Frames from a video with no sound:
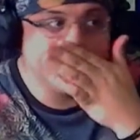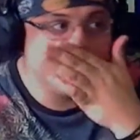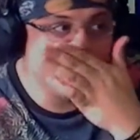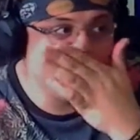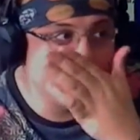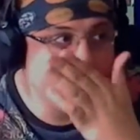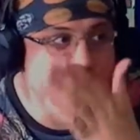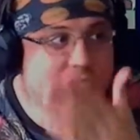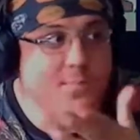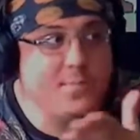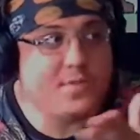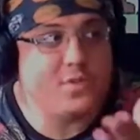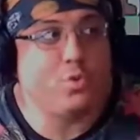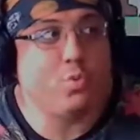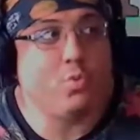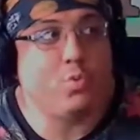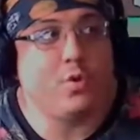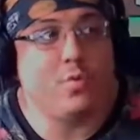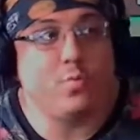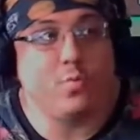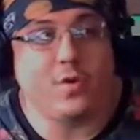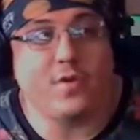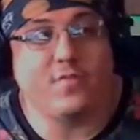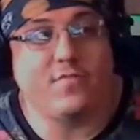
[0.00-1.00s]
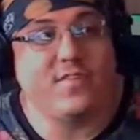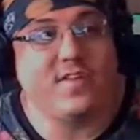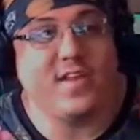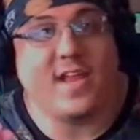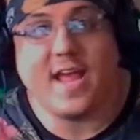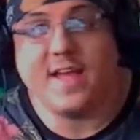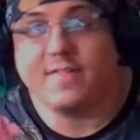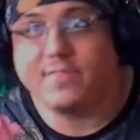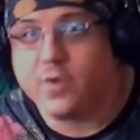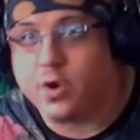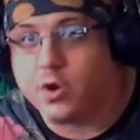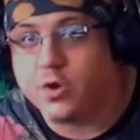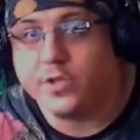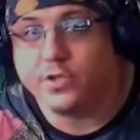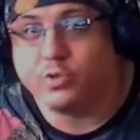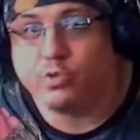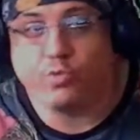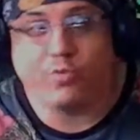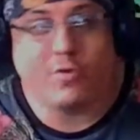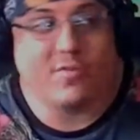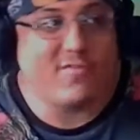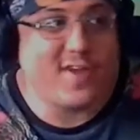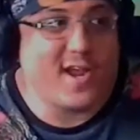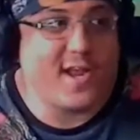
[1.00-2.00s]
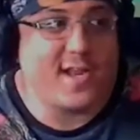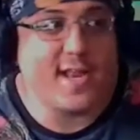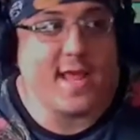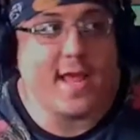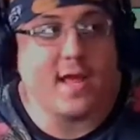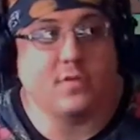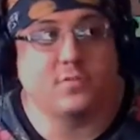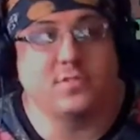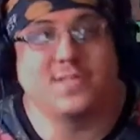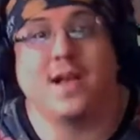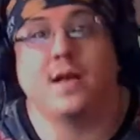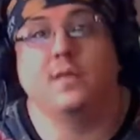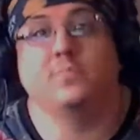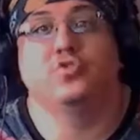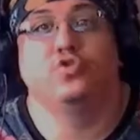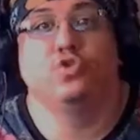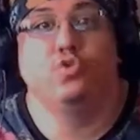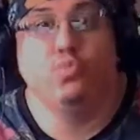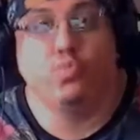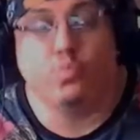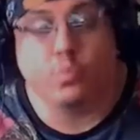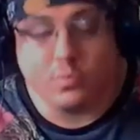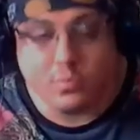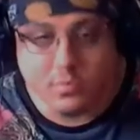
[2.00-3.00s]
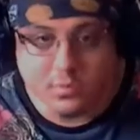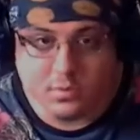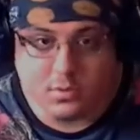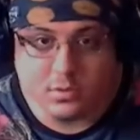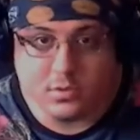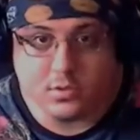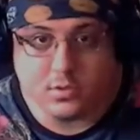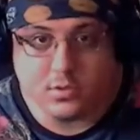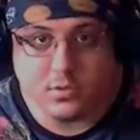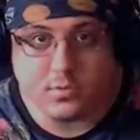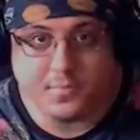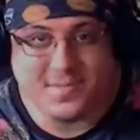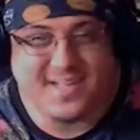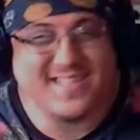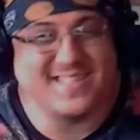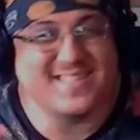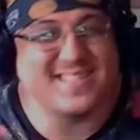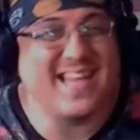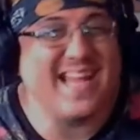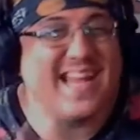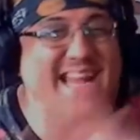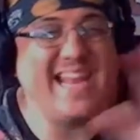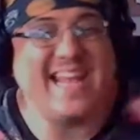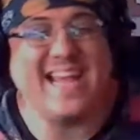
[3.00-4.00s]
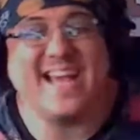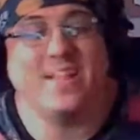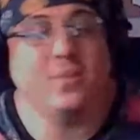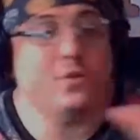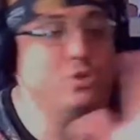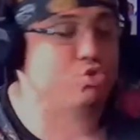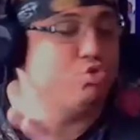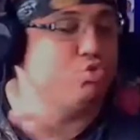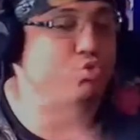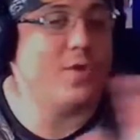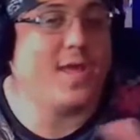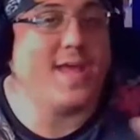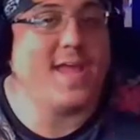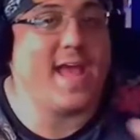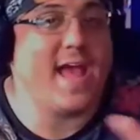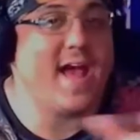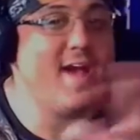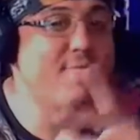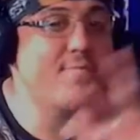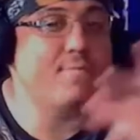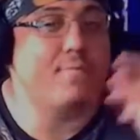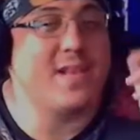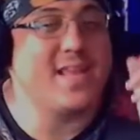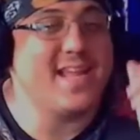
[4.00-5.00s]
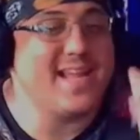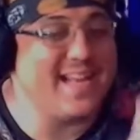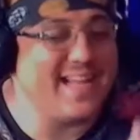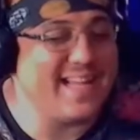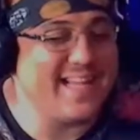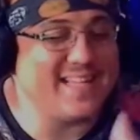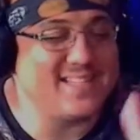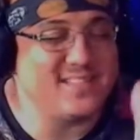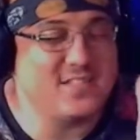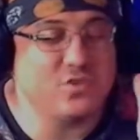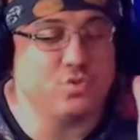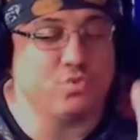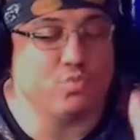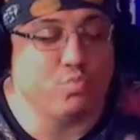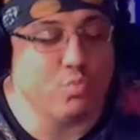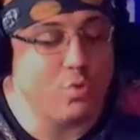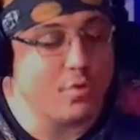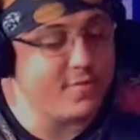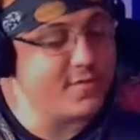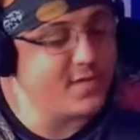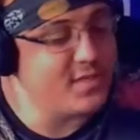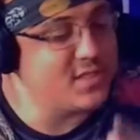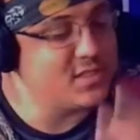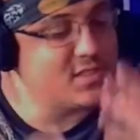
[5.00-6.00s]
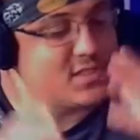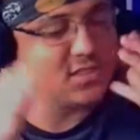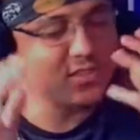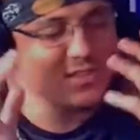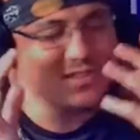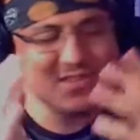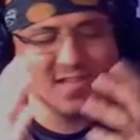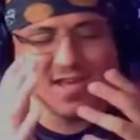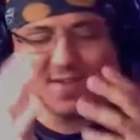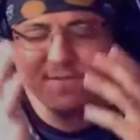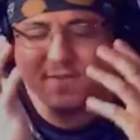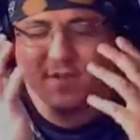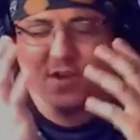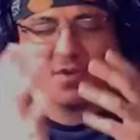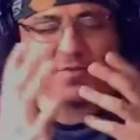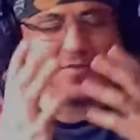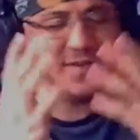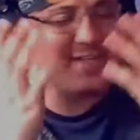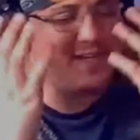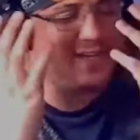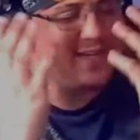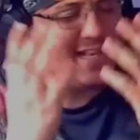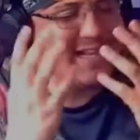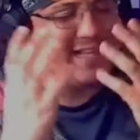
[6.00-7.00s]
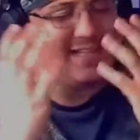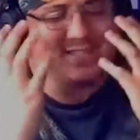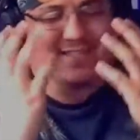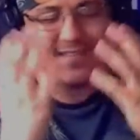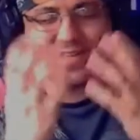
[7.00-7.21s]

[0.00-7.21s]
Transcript: should be doing what real life Curry doing right now times two. Because any other 2K I've played against the Warriors and Steph Curry and Klay